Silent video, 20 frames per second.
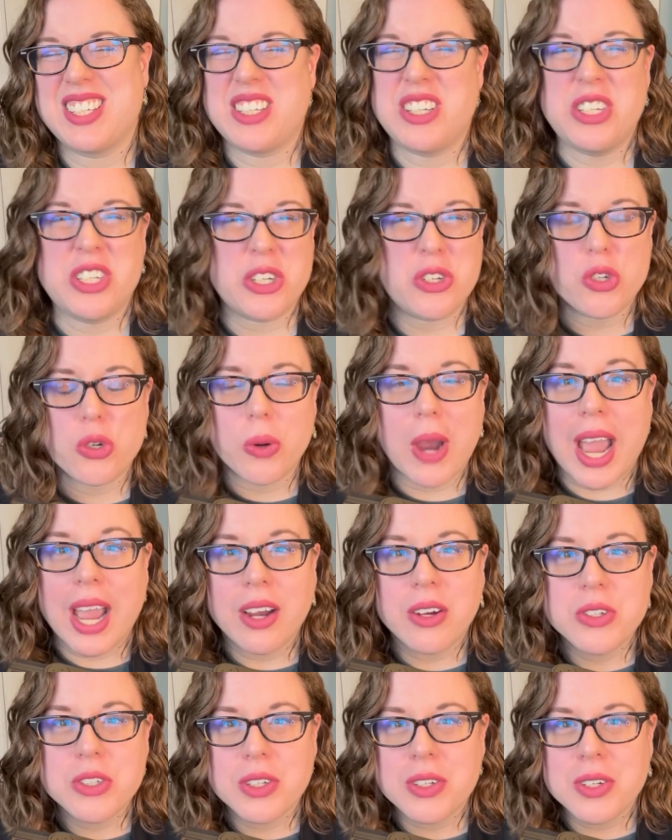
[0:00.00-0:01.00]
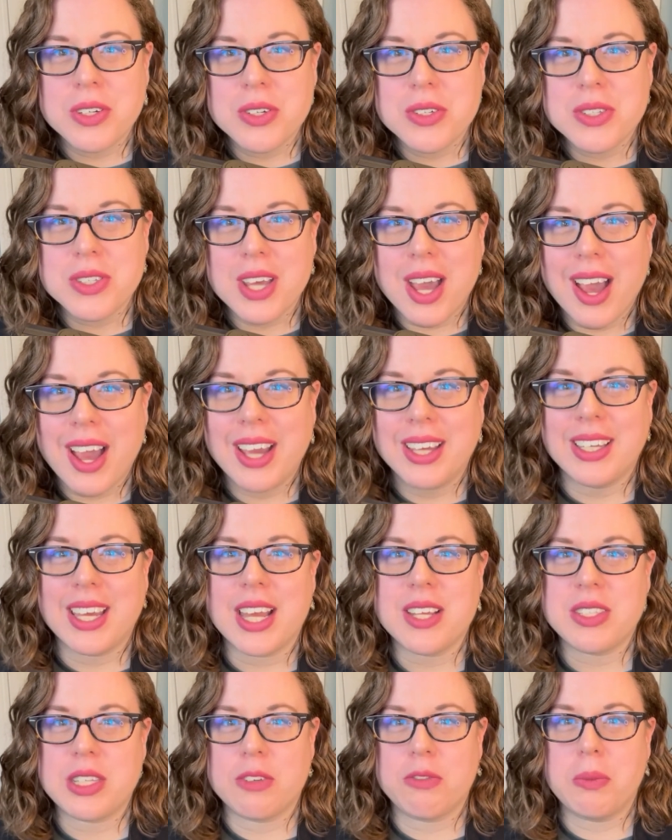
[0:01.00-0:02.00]
detractors, I
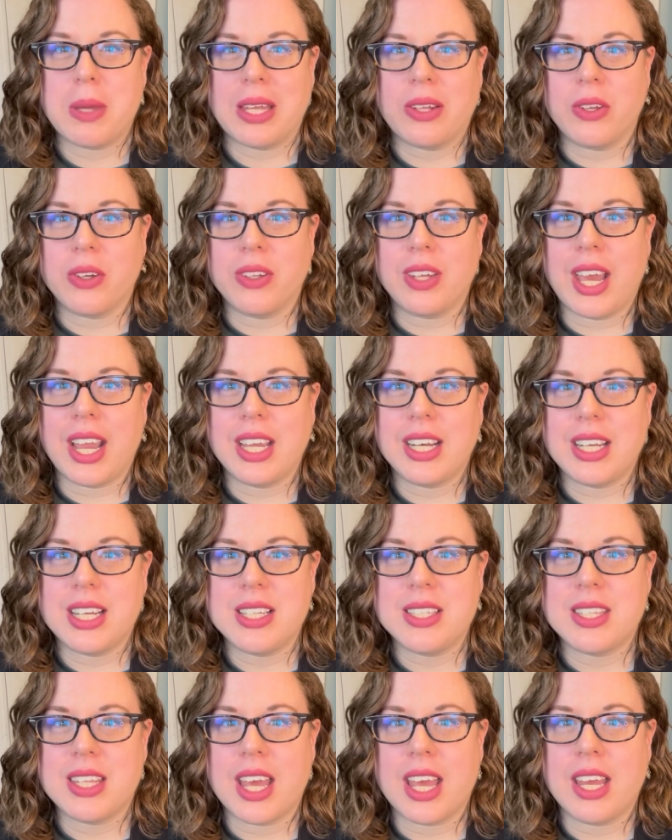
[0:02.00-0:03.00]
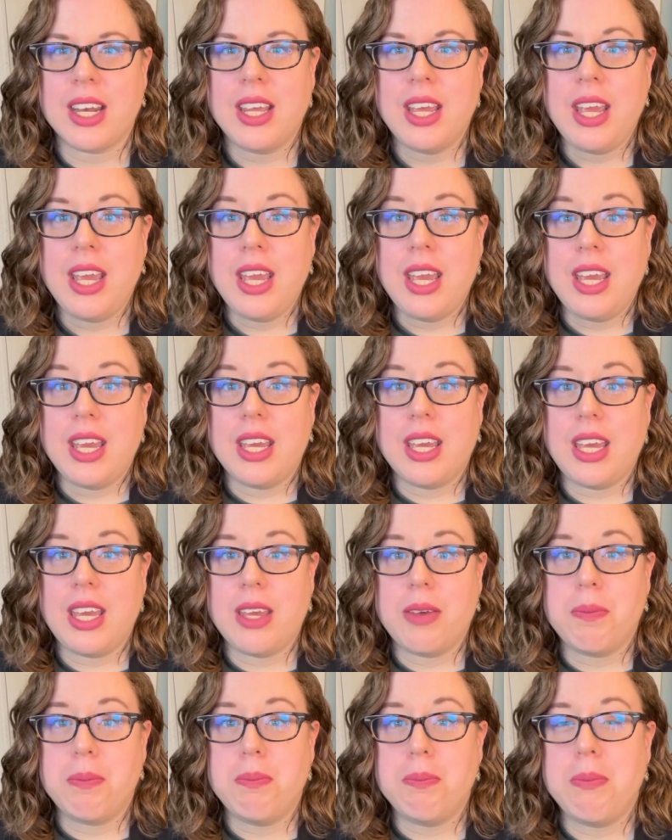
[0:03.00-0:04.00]
guess, of MailerLite is that
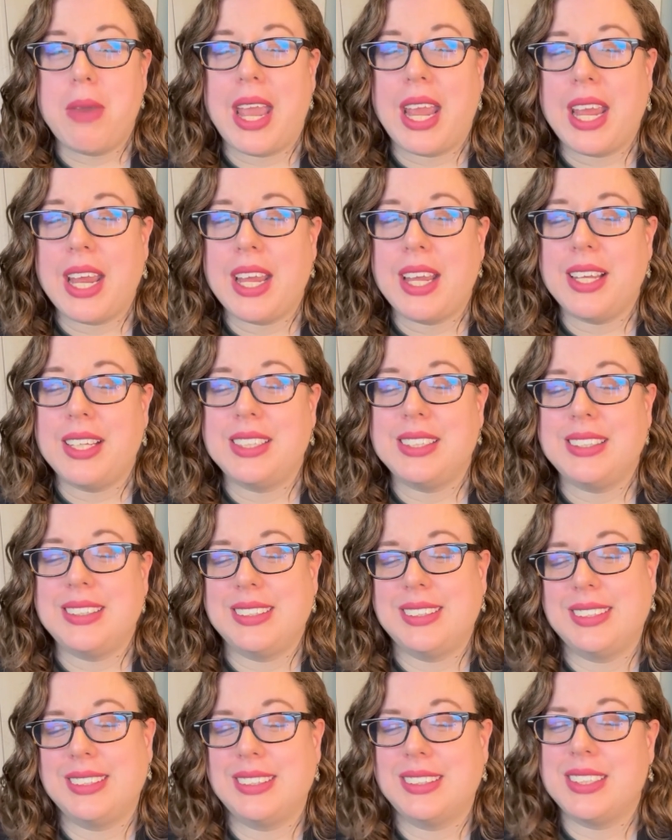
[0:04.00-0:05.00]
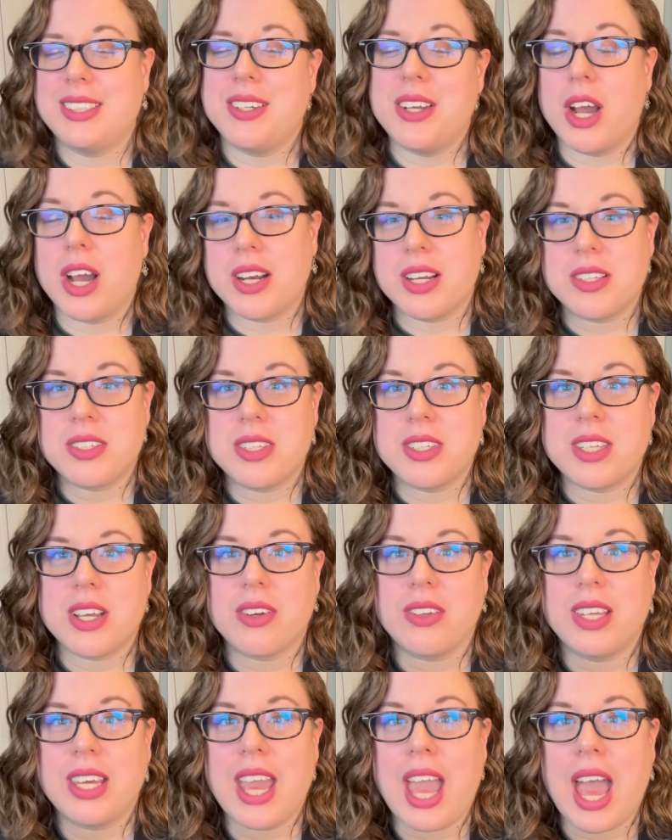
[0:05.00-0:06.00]
it may not
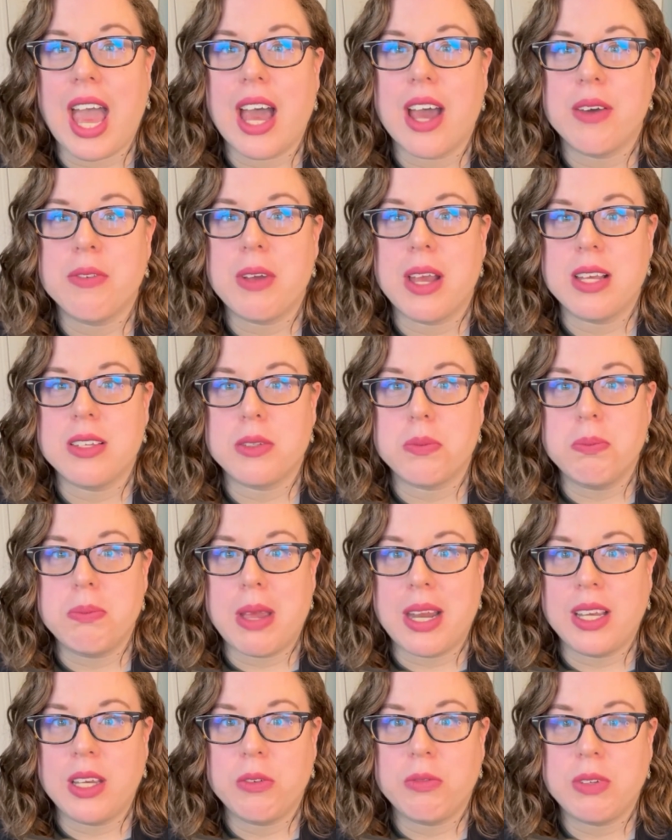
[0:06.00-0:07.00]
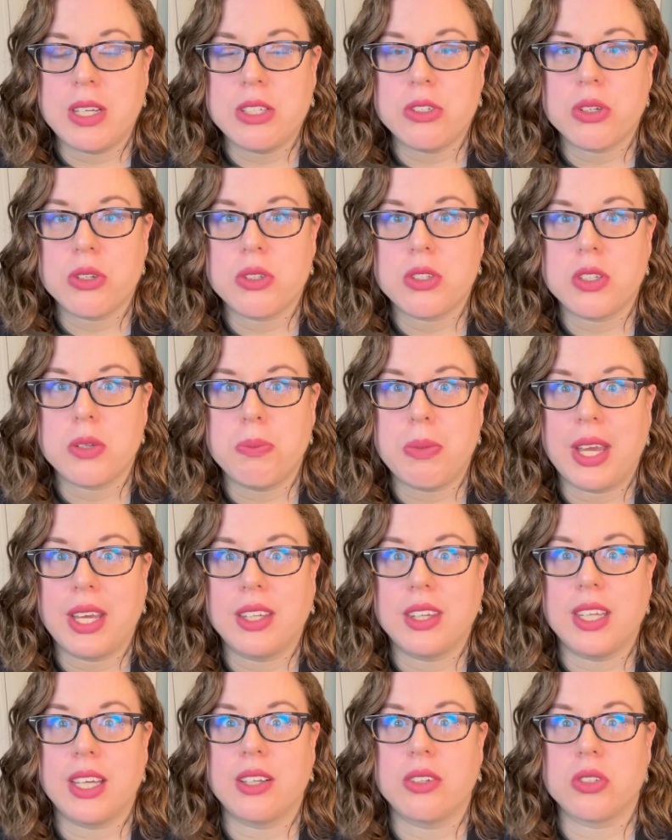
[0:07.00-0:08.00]
necessarily have as many features to make
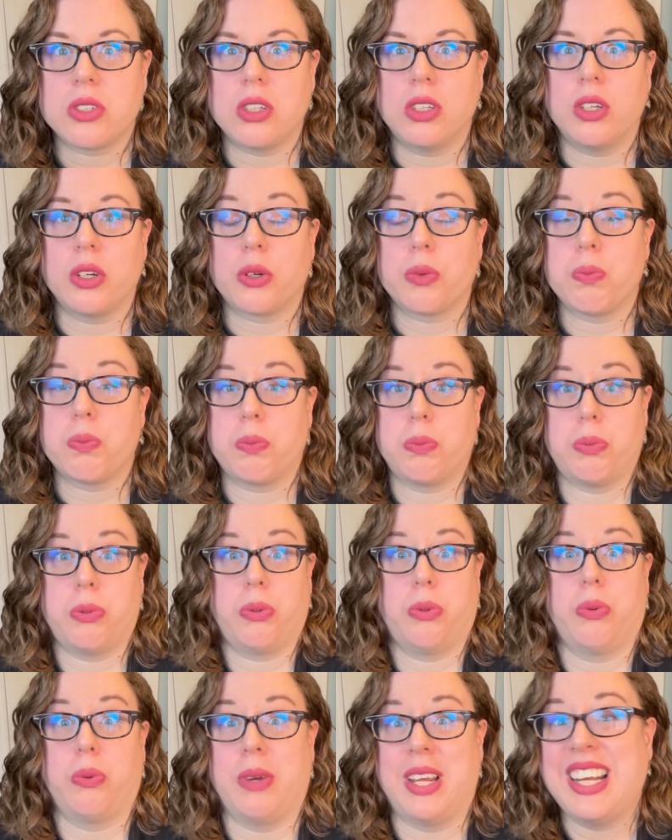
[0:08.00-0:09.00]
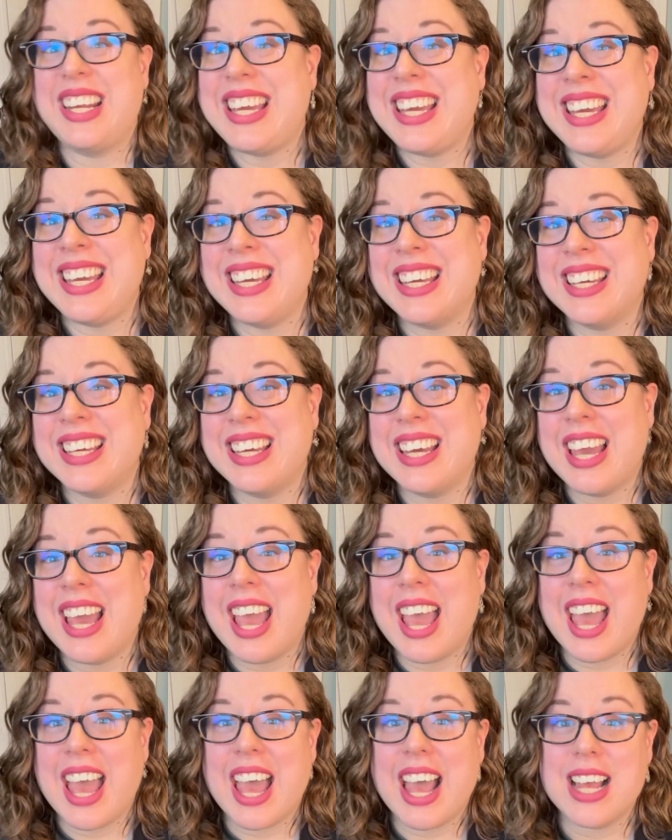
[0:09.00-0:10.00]
things look pretty
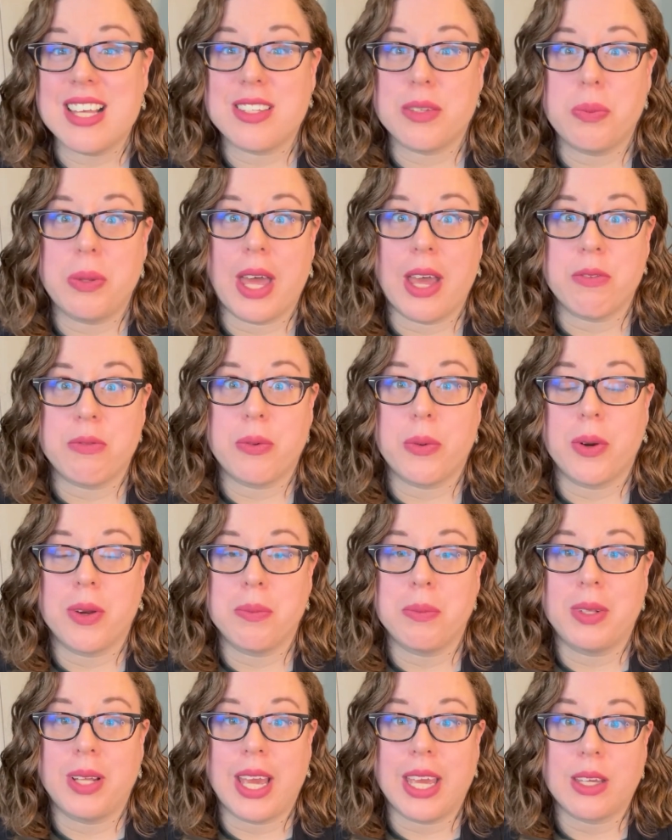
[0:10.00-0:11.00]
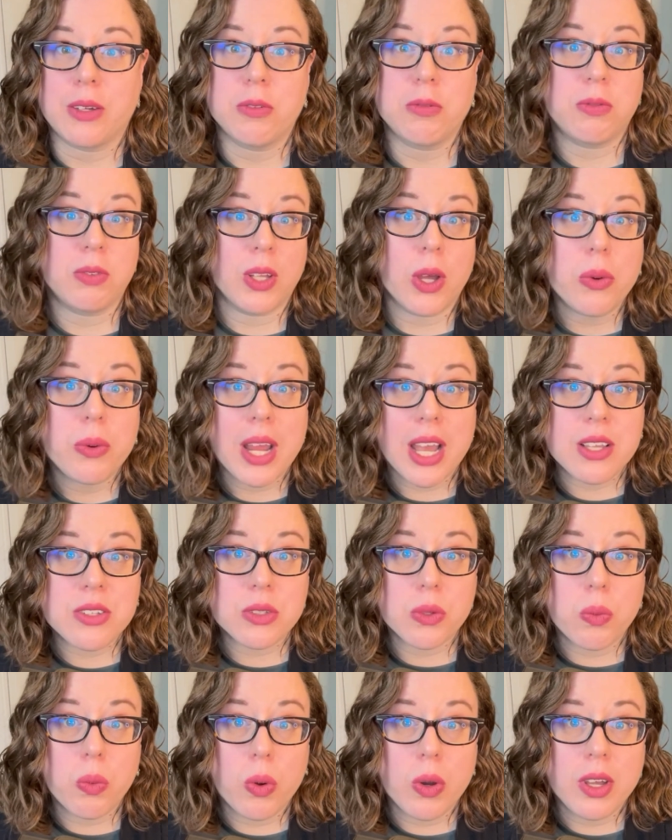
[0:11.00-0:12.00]
as a platform like
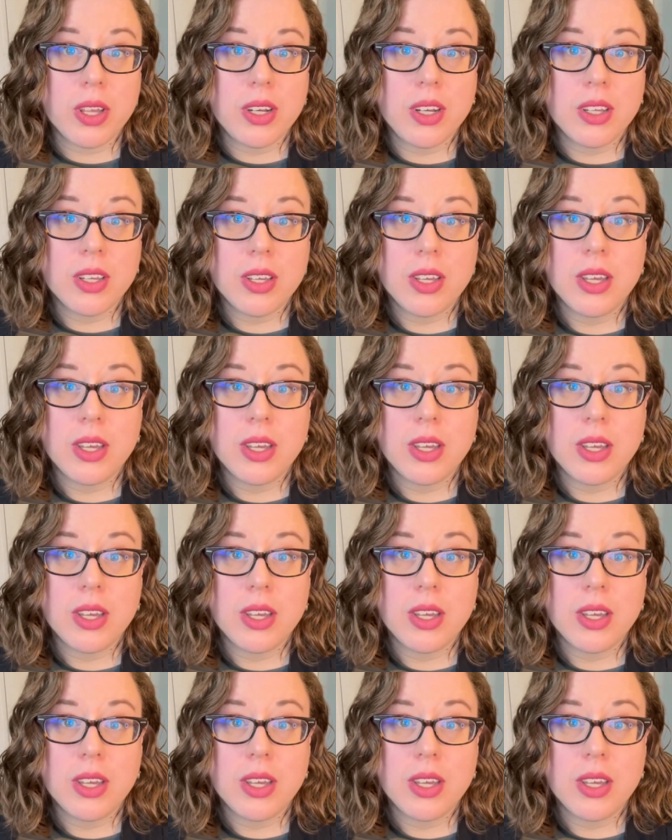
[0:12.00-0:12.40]
Flowdesk would,